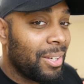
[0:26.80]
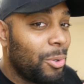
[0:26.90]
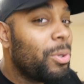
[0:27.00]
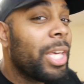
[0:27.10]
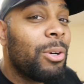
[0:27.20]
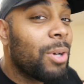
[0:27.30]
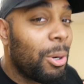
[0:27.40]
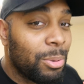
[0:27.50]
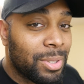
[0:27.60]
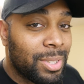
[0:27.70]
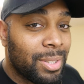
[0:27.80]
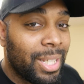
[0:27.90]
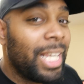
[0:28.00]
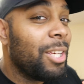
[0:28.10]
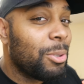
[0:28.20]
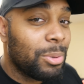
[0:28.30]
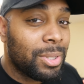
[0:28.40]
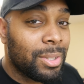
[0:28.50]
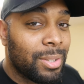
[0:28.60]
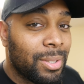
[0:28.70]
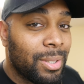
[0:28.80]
Who kill goats? Eagles.